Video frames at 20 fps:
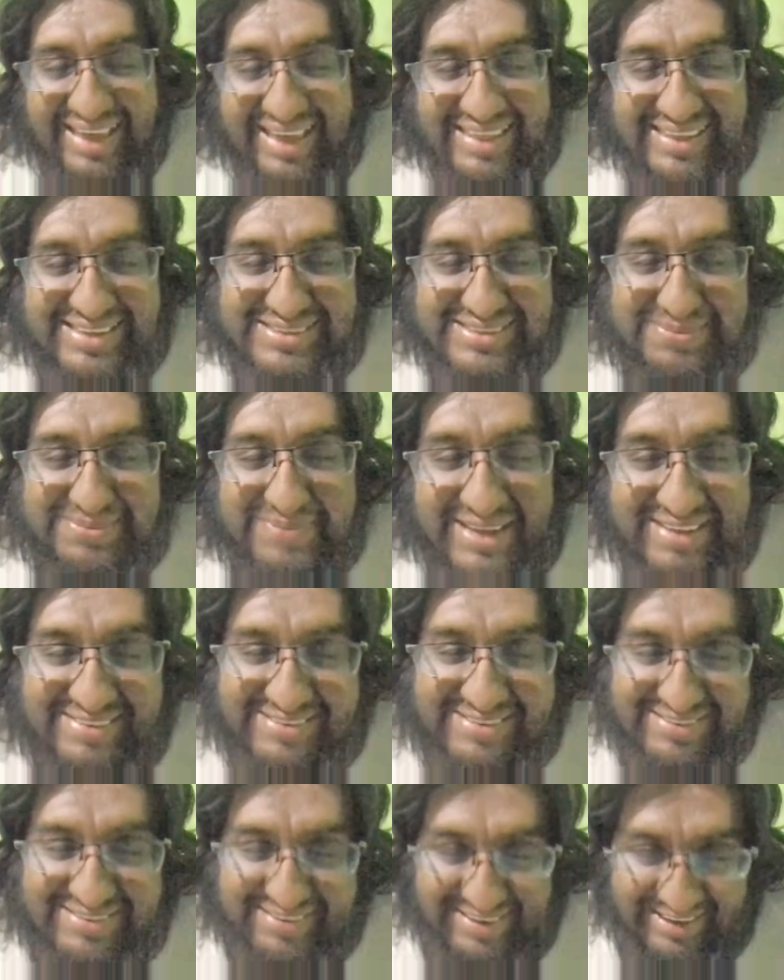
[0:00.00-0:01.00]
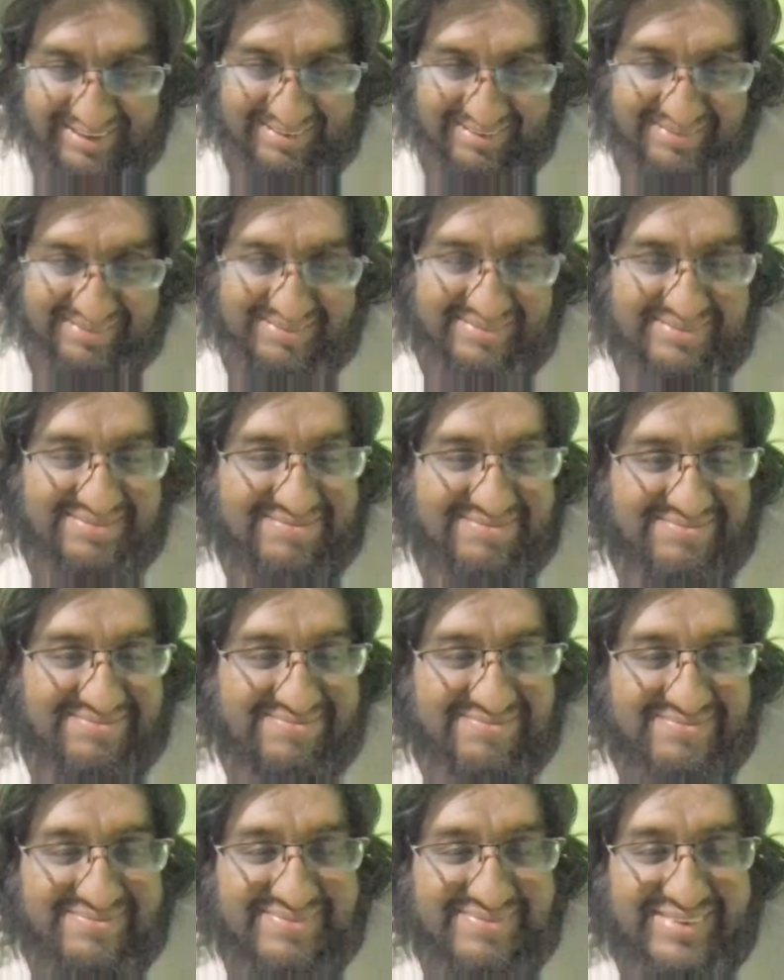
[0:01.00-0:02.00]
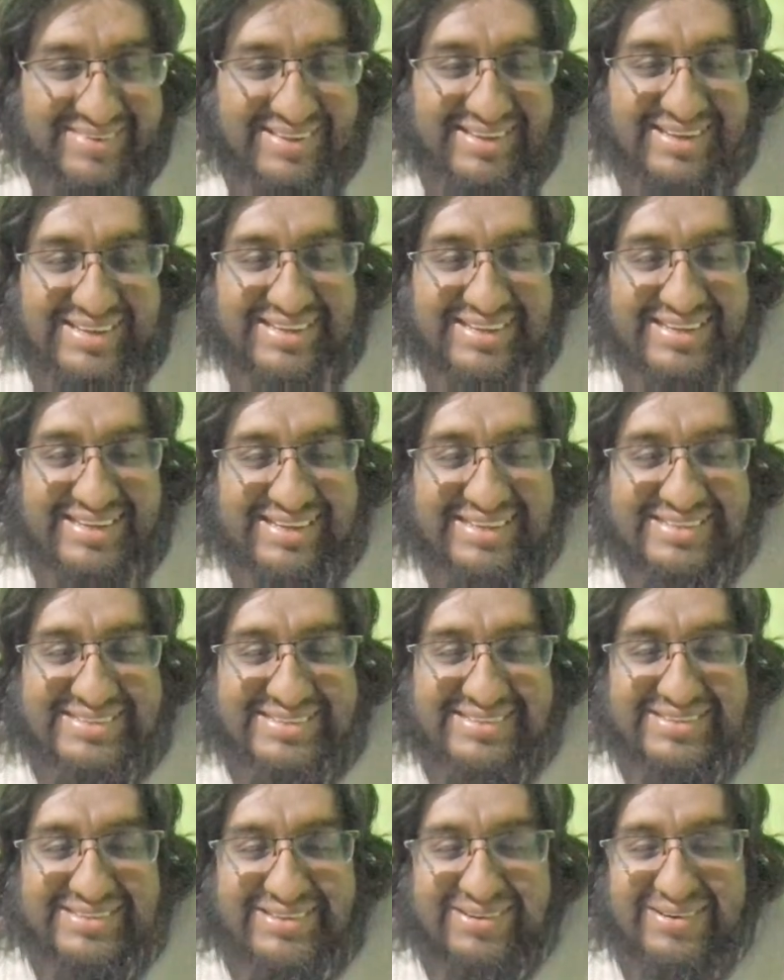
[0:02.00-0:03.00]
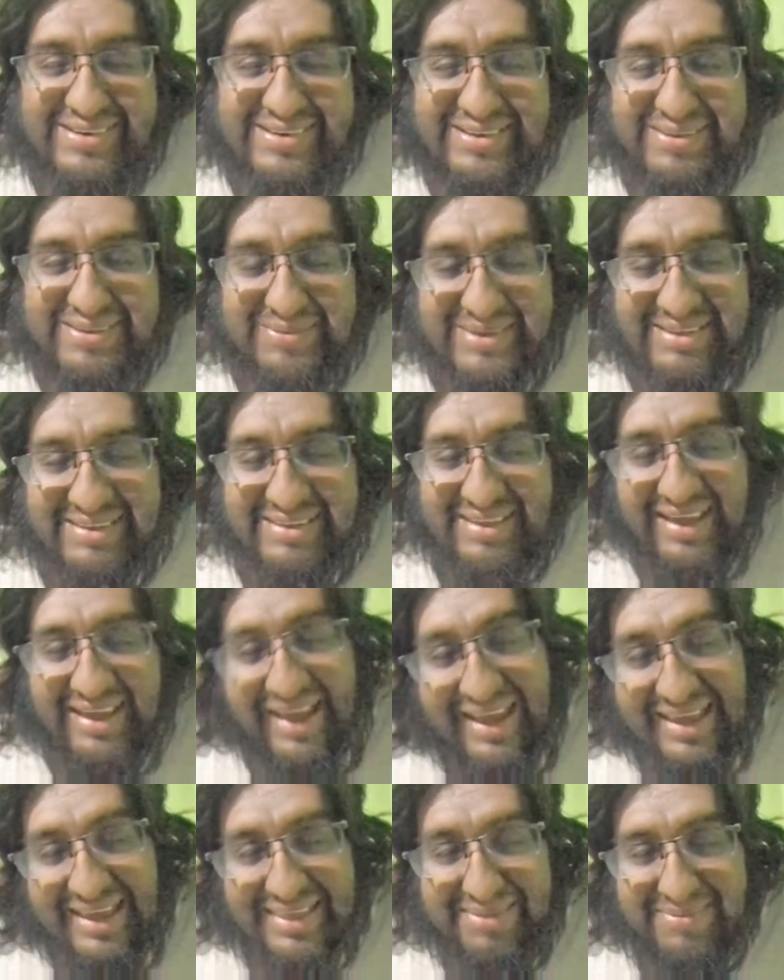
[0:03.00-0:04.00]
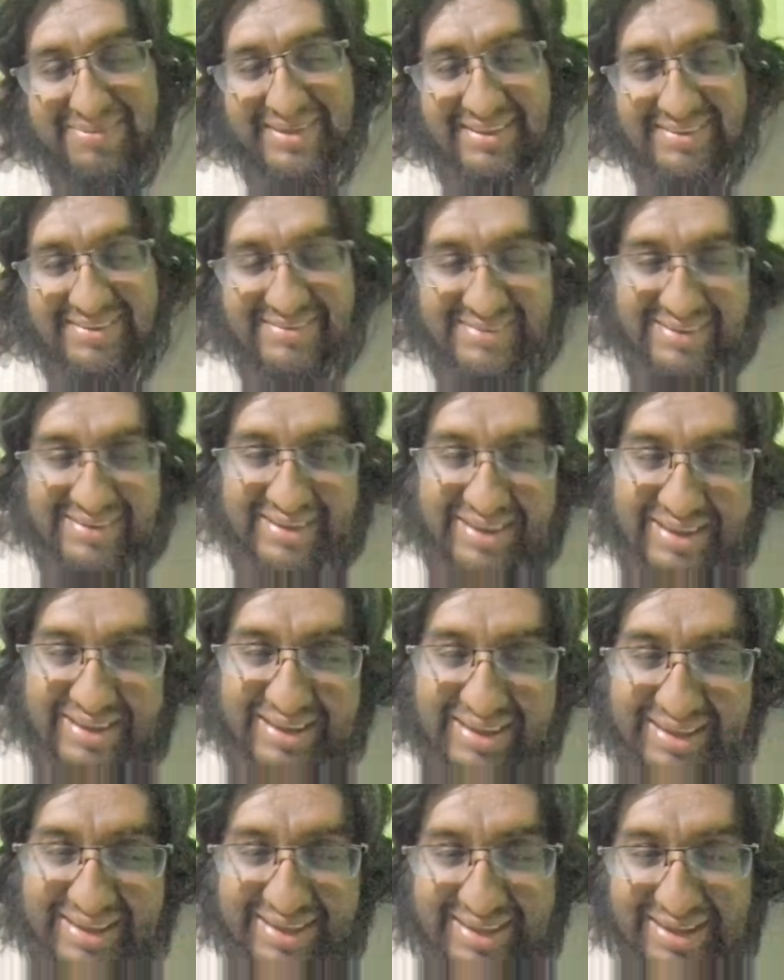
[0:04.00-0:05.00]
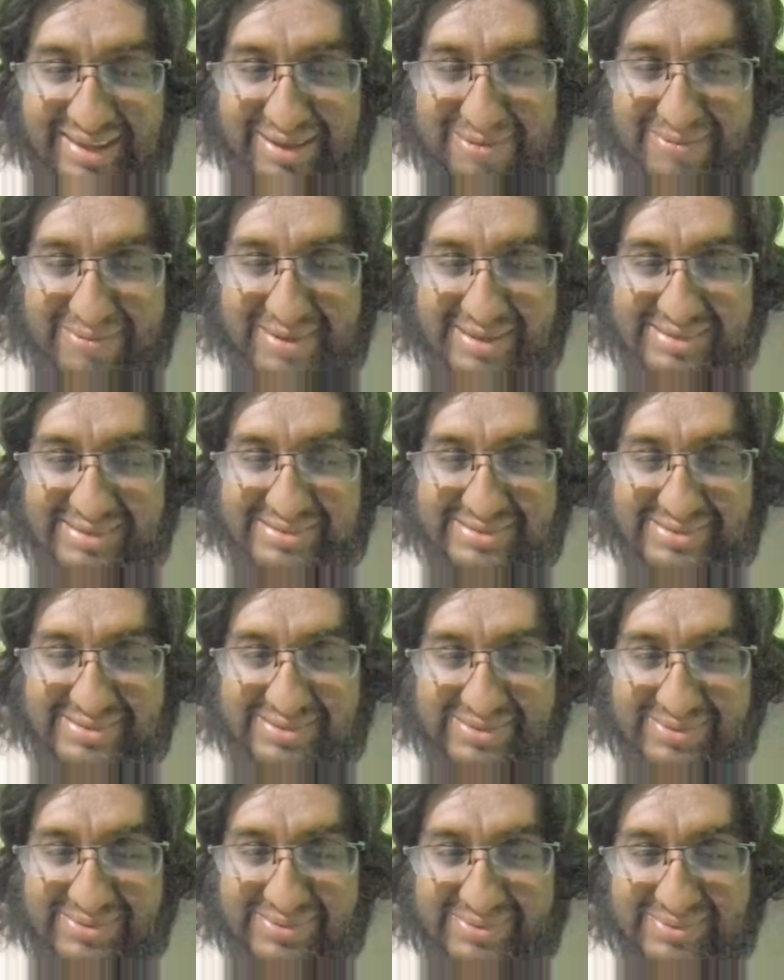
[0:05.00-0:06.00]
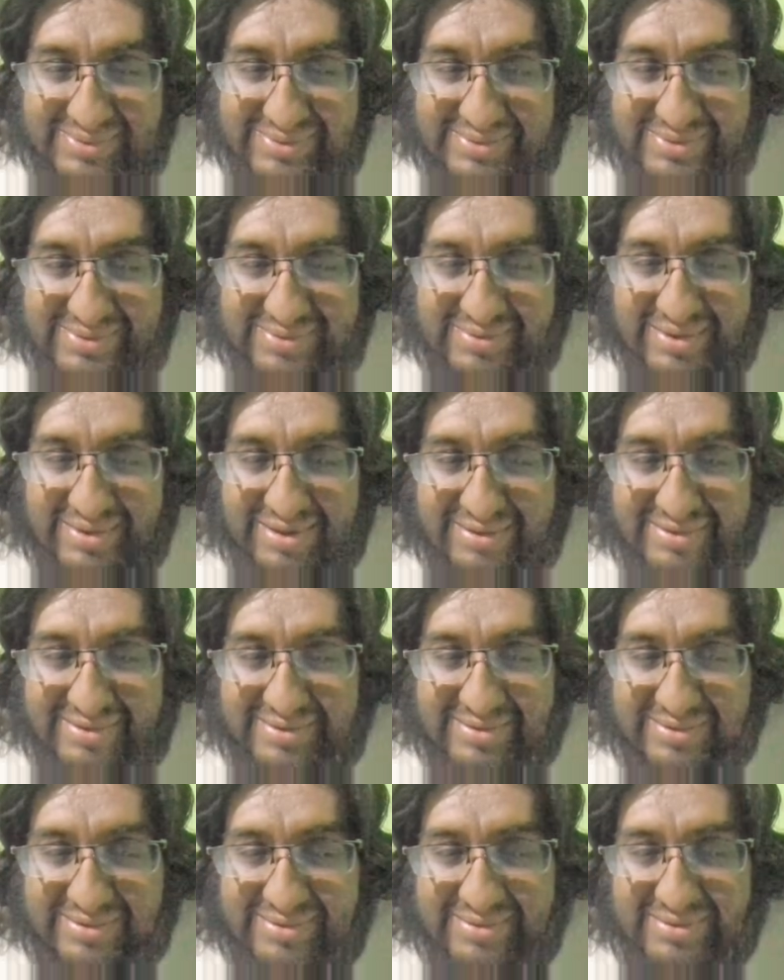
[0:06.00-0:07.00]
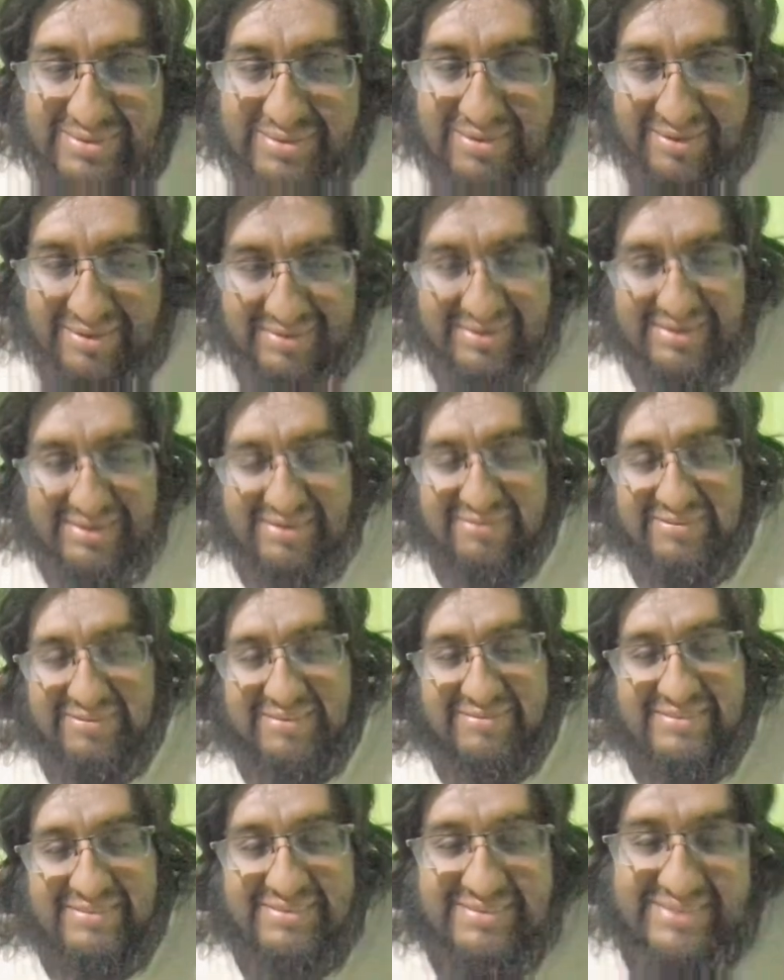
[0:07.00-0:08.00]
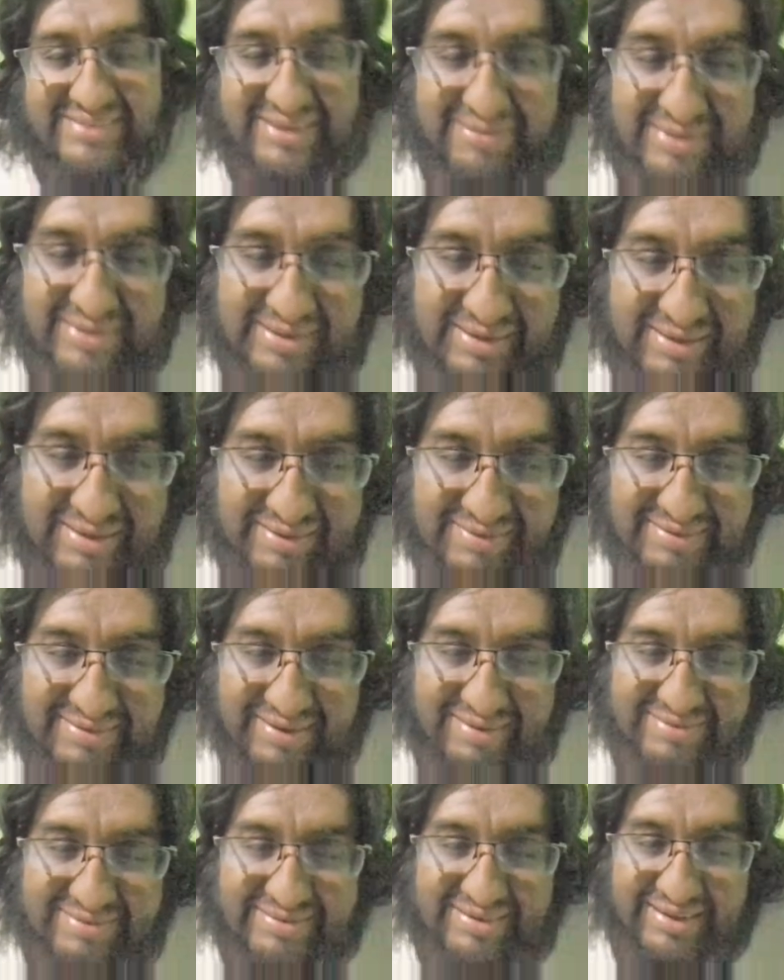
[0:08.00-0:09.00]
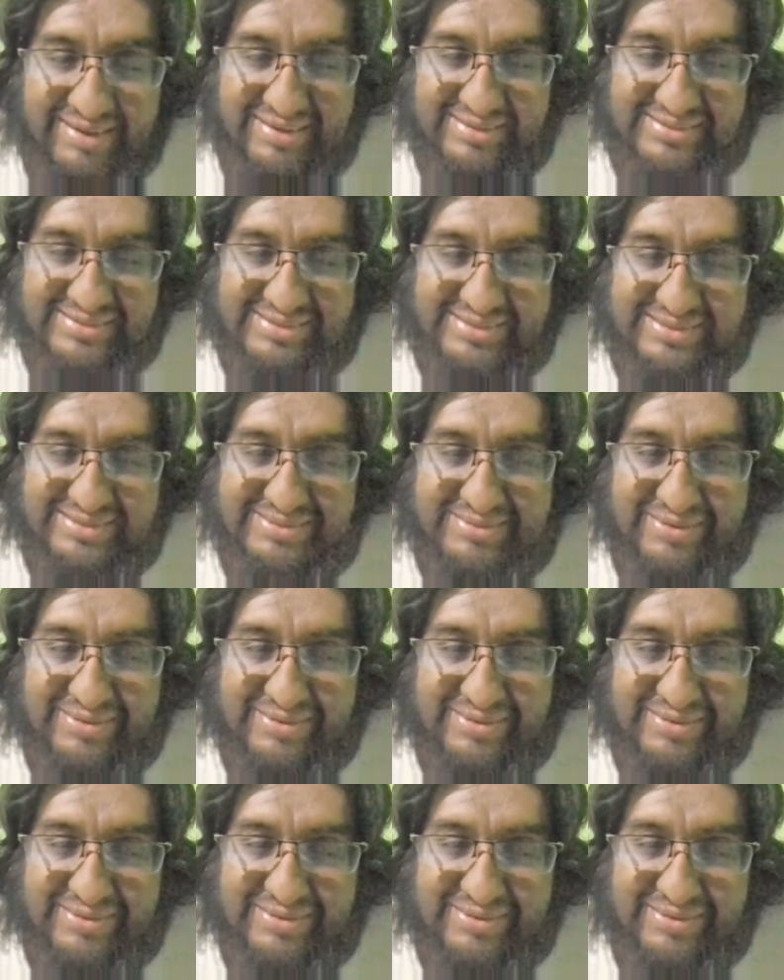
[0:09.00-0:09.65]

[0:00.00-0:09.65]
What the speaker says: this bit string stored with 8 bits equals to 257, it says yes.